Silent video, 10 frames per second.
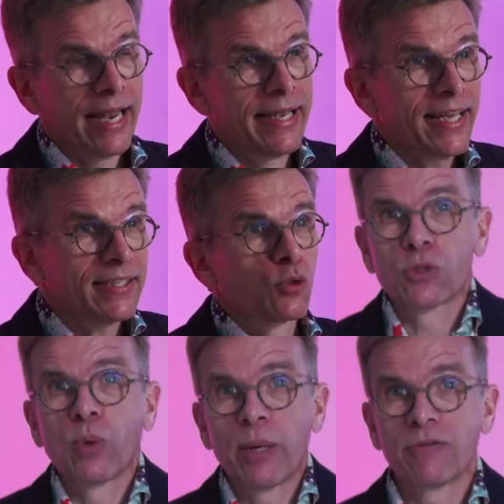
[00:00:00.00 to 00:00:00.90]
And that is
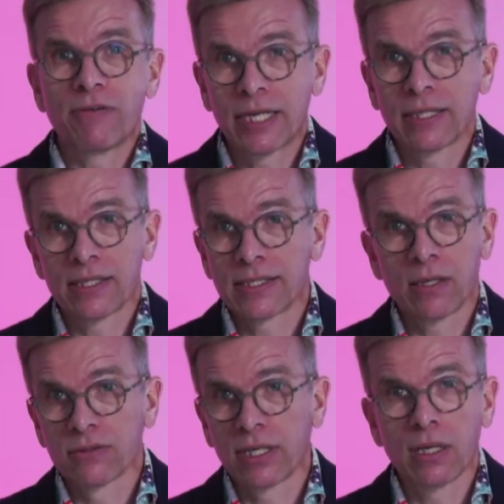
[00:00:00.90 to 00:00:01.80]
where we find
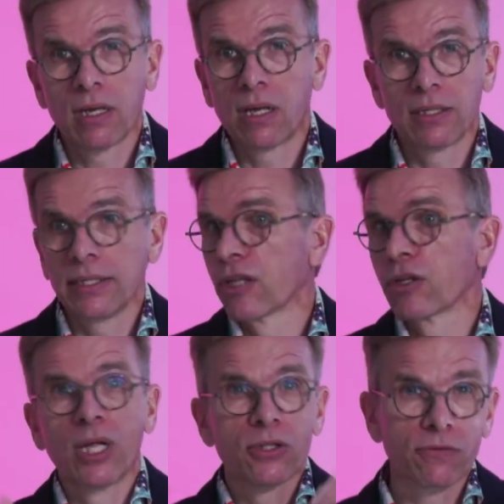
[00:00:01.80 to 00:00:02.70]
ourselves. And the other
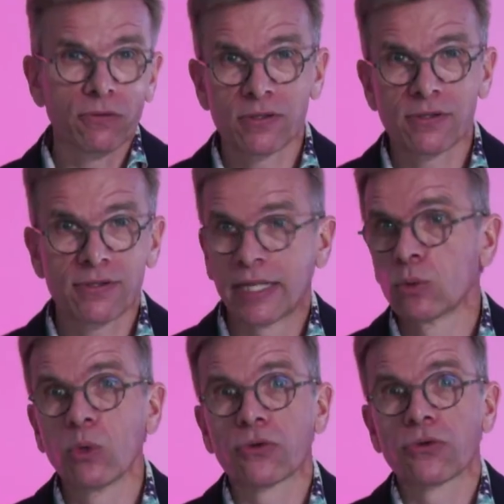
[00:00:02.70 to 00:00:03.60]
multiverses that do
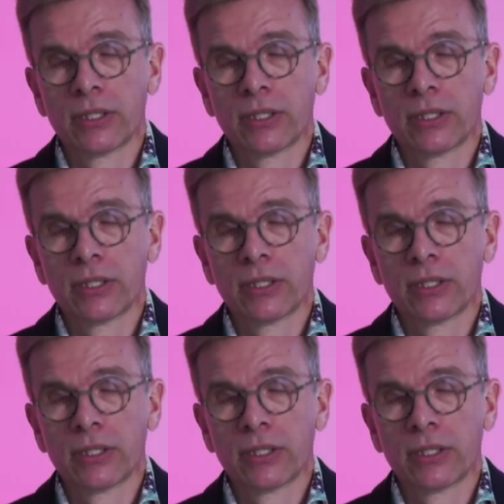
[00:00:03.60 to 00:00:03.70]
not